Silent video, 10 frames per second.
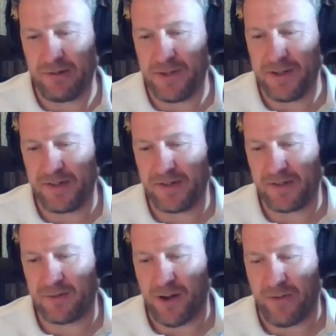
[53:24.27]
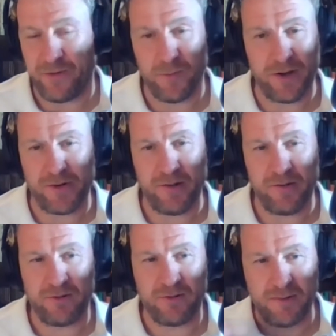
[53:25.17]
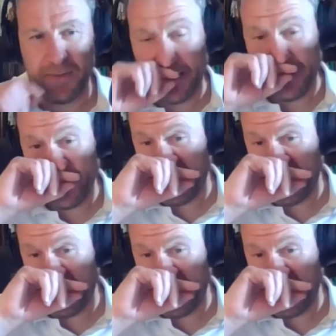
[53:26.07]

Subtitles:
I mean, there's quite a few well-known comedians